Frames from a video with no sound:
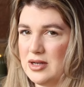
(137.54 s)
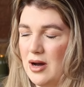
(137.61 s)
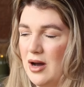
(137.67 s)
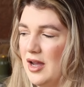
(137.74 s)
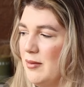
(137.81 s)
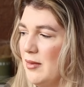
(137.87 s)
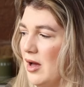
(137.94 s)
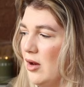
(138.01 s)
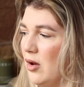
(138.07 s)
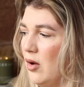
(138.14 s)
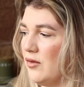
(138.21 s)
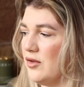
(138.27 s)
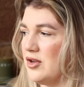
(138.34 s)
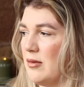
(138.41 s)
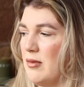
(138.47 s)
time. A lot
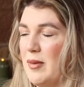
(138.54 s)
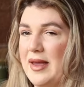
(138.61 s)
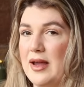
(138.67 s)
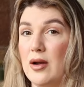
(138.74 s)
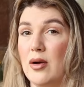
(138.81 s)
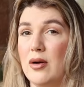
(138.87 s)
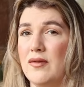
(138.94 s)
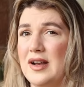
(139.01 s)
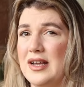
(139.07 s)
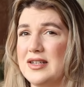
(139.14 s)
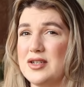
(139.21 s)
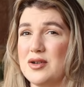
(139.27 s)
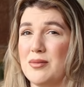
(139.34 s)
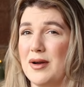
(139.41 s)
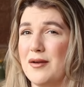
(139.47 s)
of the time I make a lot of
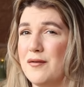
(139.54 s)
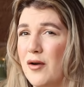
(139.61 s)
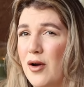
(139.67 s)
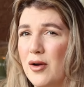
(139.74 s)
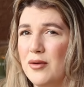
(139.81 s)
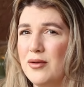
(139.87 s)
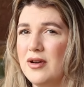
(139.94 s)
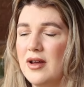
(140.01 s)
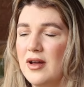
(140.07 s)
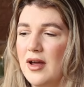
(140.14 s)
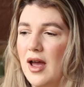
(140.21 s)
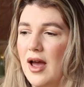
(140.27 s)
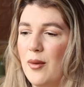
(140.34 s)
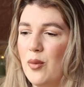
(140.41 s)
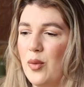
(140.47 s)
lists on my phone,
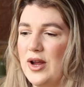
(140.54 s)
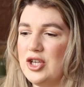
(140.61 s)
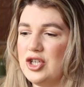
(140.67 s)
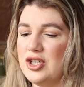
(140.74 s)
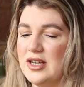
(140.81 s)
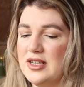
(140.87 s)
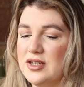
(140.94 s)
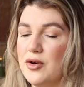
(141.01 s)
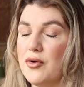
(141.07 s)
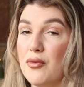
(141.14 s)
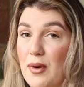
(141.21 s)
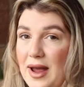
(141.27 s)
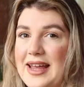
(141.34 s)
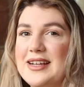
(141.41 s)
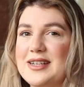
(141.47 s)
which is
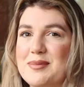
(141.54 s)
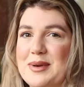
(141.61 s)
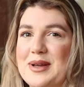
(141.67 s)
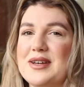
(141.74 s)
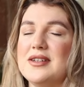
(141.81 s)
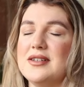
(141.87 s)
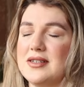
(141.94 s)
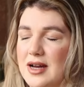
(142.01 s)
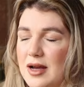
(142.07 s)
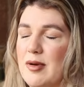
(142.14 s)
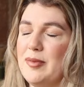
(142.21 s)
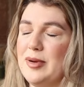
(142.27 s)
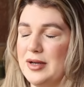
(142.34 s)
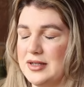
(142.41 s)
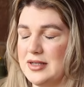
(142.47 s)
great because I'm a
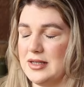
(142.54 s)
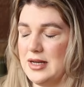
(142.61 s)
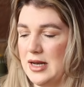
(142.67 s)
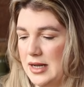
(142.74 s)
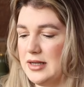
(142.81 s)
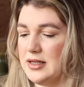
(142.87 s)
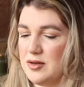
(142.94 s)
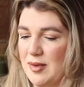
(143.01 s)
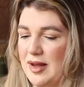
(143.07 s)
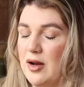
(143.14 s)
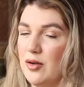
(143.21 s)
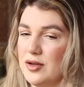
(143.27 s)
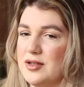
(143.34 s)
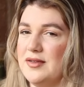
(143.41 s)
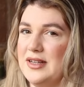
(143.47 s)
person that needs to make
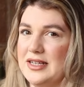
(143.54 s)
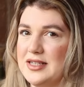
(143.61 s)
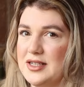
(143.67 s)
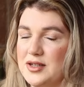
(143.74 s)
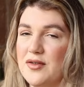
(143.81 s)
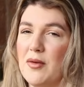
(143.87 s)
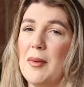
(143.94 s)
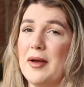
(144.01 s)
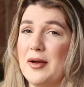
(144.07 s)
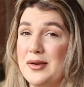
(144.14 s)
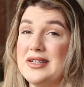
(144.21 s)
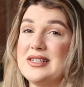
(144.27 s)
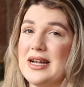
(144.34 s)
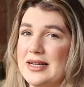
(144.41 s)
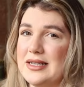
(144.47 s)
lots of lists for my
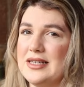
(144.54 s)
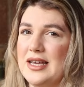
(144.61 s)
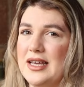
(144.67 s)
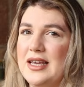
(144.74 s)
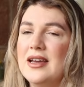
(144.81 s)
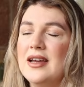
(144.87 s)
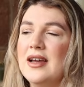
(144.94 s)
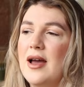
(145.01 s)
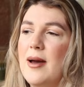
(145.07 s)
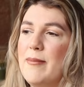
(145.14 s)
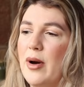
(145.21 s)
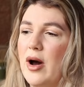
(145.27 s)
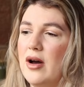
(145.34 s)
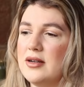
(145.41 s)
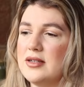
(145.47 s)
own sanity,
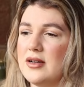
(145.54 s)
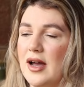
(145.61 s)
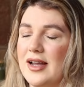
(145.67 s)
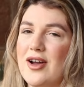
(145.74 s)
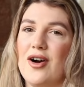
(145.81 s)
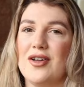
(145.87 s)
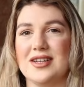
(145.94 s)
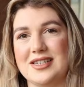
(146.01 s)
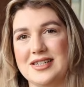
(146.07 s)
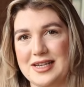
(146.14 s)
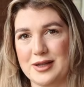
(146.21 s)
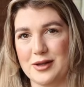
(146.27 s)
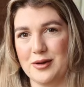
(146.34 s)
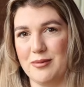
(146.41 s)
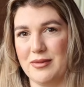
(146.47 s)
but I can't
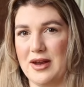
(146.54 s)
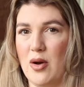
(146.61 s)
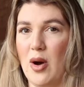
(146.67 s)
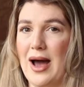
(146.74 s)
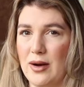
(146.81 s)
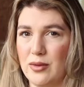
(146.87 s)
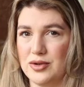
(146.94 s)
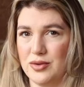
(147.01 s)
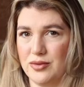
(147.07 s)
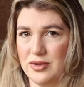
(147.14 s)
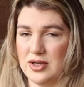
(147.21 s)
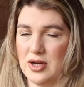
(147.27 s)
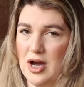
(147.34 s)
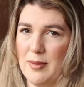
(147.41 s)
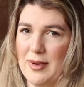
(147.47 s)
see them. They're not out all the
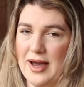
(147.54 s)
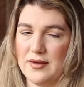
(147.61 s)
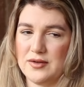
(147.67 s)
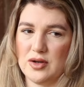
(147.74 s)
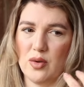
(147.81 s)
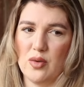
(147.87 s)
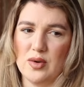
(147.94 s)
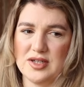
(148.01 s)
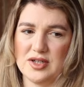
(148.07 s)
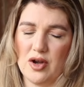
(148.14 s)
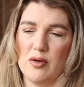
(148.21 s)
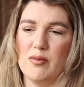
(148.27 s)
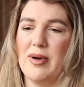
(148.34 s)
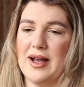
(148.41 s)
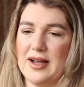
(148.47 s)
time. I have to always
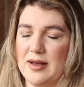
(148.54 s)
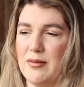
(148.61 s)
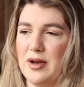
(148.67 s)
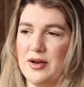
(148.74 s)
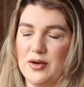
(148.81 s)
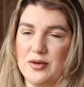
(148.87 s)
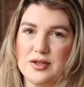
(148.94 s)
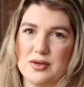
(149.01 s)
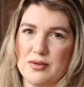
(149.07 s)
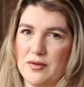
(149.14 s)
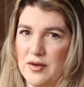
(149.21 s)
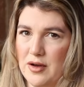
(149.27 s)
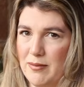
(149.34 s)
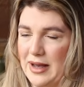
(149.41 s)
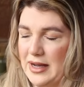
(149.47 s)
go back in my notes to
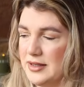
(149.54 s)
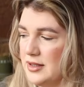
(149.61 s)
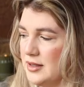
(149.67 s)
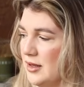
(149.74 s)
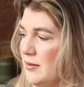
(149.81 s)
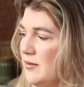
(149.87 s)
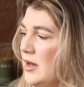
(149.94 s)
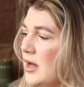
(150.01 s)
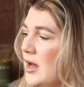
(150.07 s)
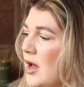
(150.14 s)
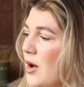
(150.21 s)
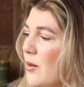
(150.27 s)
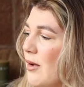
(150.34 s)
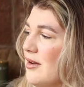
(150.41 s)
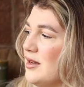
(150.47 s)
refer back to them.
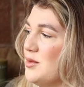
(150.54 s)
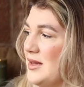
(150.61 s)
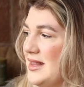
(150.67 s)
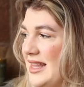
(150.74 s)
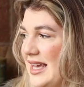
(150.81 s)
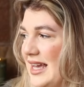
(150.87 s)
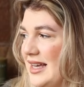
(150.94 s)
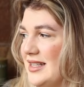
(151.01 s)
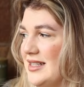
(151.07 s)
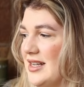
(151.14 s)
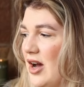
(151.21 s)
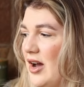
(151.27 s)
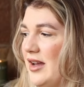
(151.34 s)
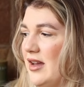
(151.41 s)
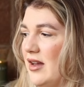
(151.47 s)
Whereas with this,
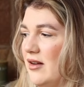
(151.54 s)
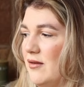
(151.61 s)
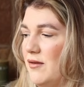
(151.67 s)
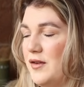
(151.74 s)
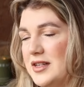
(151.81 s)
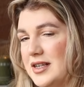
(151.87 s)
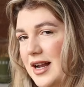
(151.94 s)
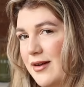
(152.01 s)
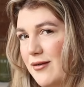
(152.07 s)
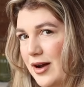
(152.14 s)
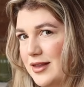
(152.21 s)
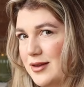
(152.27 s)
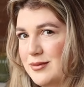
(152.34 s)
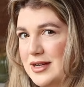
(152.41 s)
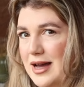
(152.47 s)
I can physically
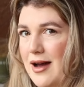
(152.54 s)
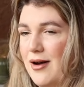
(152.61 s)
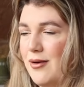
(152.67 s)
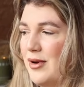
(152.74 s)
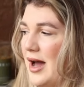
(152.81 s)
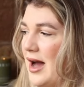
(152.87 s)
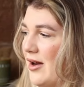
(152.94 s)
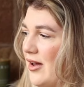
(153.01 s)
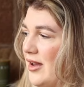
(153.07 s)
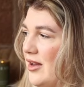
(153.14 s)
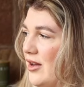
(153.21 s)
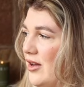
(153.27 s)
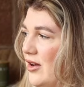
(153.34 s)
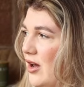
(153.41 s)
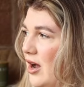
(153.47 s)
write them down and I
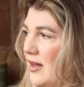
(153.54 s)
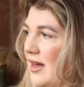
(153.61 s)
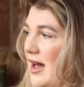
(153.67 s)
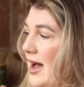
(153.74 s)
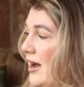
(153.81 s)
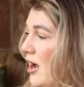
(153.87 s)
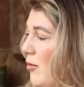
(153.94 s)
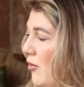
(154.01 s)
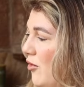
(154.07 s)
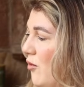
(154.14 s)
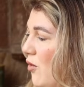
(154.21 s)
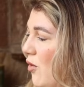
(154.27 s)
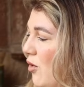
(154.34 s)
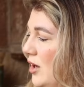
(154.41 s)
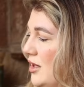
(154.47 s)
can either hang it up on the
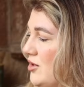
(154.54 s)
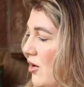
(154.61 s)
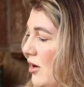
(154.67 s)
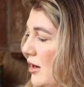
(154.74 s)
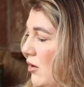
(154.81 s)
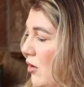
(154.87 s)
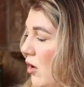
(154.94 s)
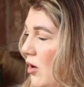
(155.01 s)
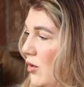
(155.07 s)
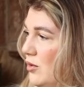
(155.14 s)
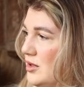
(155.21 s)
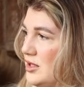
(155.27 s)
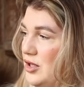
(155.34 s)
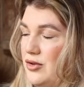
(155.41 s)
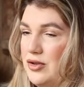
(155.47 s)
wall. It's got little
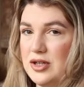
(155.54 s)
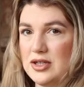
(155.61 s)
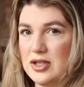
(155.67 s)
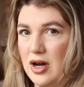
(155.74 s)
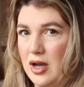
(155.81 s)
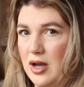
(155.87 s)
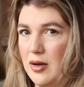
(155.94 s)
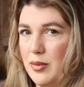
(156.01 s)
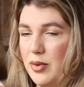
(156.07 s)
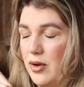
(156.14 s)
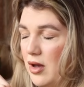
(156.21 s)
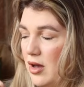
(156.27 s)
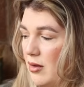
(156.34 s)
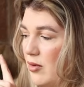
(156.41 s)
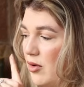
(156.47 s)
holes that you can tie up
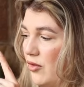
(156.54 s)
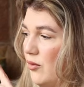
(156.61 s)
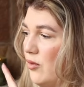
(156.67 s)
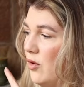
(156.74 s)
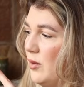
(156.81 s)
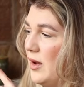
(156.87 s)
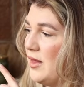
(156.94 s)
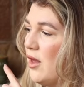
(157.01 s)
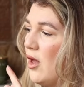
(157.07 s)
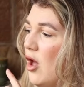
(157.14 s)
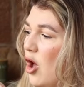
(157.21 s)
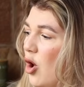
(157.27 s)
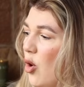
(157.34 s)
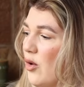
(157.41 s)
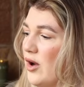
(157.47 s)
on the wall with,
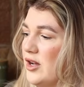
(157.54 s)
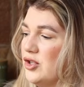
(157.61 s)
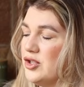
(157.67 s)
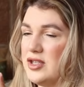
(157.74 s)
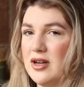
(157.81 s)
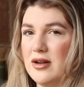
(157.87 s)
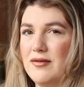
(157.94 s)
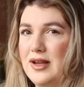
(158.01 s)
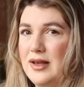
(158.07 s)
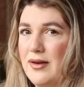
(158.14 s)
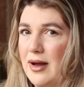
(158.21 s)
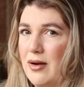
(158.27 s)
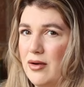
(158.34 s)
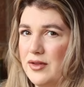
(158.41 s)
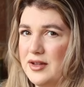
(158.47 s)
or you can just kind of leave it
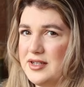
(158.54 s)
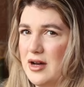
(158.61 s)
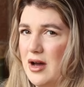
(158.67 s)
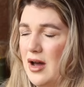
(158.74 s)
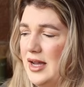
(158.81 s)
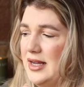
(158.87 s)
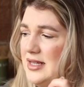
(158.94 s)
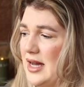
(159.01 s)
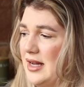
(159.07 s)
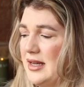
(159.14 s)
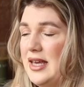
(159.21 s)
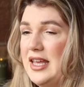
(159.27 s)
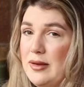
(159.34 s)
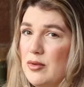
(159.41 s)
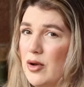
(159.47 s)
out on the side and
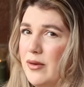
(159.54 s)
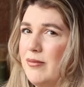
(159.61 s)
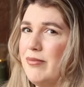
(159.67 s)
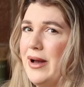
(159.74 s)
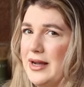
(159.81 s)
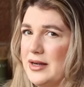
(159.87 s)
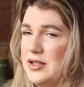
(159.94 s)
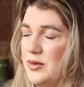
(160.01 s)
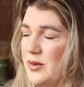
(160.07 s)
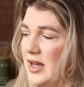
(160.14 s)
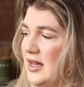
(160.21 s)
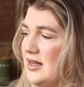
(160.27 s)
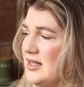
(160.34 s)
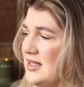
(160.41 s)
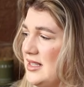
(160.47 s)
keep going back to
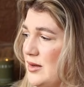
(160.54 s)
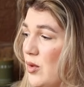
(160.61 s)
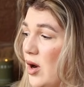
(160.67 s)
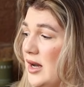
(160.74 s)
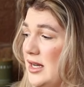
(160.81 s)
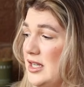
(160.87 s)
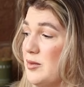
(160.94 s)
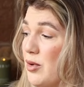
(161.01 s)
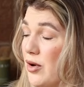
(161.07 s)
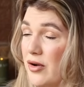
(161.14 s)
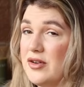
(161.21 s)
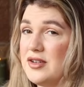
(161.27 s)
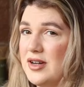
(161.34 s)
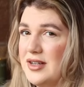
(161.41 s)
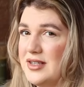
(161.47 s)
it to see what I need to
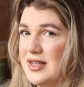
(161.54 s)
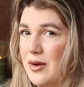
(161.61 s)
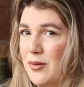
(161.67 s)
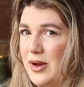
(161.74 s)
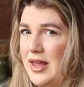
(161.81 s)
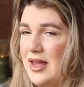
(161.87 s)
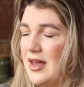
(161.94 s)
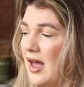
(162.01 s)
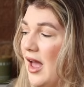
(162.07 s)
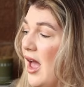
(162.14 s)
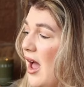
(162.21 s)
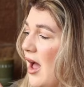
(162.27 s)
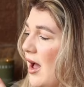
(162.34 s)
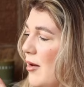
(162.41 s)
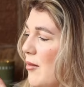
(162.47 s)
prioritise that week.
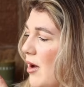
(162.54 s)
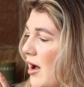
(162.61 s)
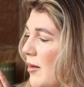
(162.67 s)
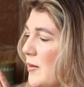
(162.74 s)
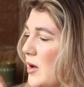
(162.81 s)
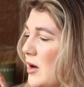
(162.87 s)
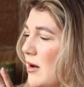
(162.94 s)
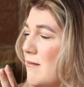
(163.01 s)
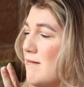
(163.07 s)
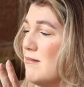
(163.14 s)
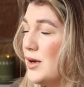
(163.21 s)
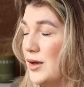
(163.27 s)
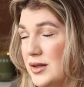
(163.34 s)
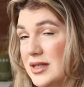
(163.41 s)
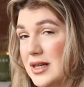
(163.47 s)
I'm going to
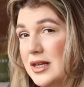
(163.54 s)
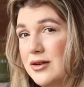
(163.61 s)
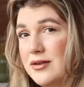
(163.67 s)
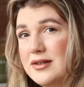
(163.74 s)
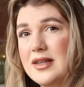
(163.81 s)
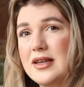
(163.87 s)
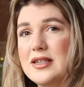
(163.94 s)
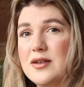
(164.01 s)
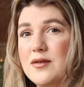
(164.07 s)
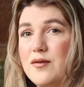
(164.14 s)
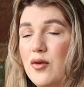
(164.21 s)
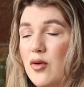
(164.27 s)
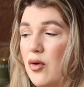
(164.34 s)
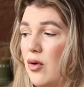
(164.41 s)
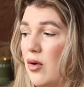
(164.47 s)
mostly use this
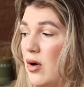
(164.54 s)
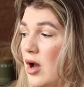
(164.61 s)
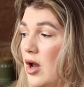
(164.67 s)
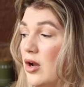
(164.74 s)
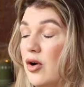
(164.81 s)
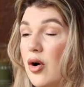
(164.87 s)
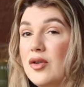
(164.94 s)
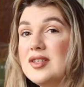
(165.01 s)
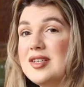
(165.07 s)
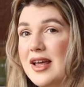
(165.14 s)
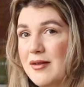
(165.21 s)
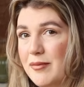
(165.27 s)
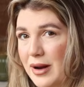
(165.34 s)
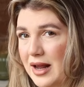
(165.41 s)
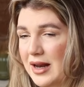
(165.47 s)
for
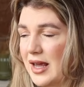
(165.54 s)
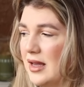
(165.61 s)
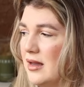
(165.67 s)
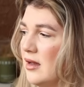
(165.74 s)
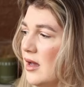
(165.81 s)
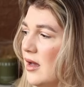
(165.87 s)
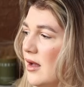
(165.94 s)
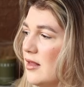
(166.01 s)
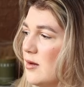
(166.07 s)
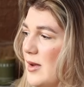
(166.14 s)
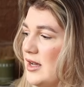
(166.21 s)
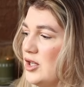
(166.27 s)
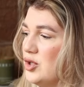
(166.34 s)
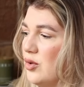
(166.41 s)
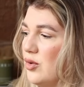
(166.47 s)
content planning to
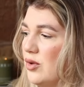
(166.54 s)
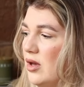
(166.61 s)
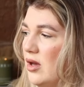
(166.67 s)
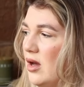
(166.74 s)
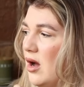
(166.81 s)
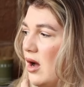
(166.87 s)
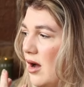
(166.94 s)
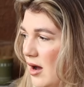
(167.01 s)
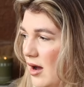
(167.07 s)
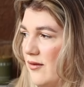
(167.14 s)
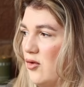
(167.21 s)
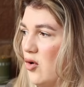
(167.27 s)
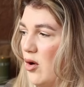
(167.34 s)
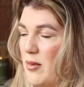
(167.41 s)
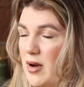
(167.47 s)
make sure that
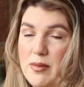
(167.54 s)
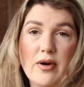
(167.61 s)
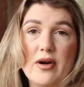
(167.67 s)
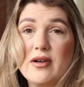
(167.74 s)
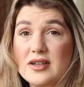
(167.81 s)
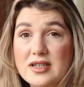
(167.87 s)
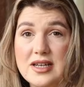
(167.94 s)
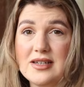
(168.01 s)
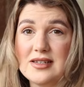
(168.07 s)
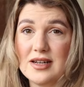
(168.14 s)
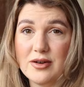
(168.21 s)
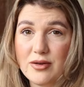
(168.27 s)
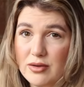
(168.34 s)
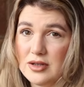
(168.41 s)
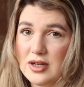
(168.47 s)
I've got my priorities
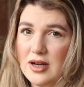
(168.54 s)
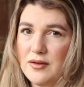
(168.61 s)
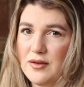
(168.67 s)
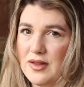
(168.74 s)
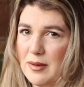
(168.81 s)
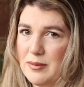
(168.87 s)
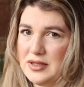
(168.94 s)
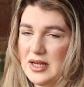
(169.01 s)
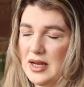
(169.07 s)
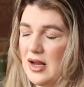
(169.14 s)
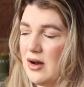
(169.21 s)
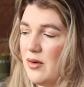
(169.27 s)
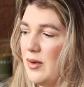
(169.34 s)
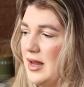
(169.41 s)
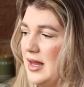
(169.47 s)
in order for that
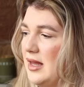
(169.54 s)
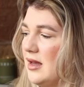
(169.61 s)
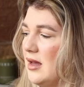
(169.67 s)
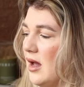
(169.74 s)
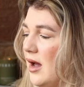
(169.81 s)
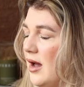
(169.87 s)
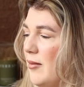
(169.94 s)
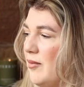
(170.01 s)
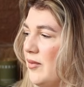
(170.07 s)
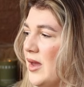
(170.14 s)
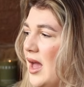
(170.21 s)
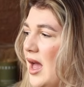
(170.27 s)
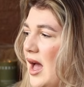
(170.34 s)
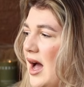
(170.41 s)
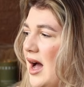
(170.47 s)
particular week,
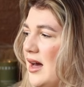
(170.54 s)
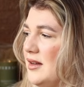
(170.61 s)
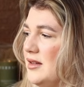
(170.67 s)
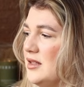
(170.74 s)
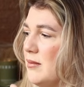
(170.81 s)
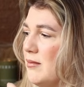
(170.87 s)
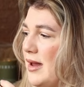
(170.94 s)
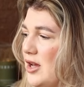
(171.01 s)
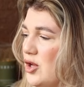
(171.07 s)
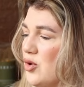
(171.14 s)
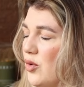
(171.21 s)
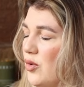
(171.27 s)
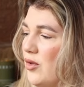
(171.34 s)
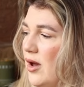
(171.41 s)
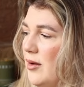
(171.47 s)
and make
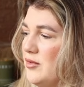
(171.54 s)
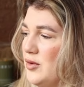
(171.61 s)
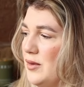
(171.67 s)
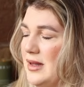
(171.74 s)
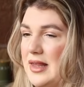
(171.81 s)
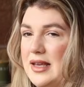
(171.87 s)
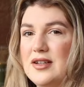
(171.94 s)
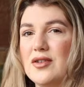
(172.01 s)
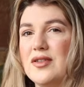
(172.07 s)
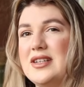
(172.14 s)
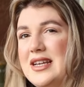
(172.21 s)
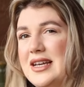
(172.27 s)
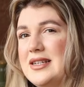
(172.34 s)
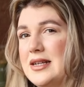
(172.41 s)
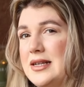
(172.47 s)
sure that I'm doing things on the
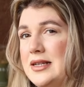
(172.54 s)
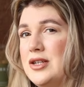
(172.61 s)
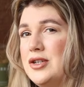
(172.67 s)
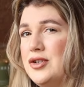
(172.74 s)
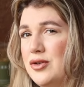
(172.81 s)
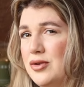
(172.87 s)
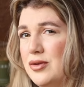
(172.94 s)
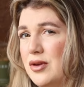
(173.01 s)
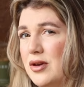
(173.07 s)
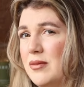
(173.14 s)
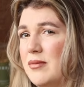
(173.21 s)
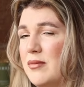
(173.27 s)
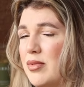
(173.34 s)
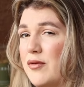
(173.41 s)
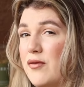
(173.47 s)
days I need to do
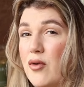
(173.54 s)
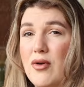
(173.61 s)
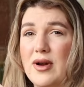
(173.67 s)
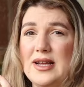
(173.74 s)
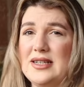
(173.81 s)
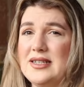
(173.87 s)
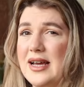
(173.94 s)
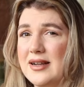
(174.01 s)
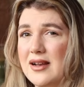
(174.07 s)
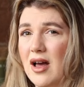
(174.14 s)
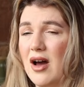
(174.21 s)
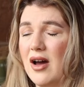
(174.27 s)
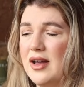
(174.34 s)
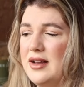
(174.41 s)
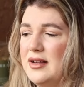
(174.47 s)
them before any
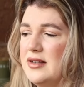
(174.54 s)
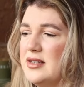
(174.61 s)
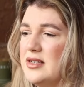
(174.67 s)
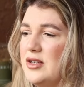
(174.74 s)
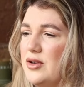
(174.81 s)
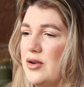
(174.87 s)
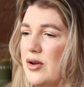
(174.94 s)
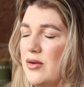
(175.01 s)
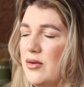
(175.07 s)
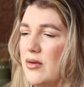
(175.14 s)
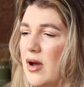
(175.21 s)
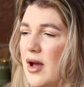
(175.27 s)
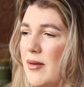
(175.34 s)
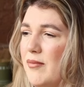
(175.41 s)
deadlines, you know,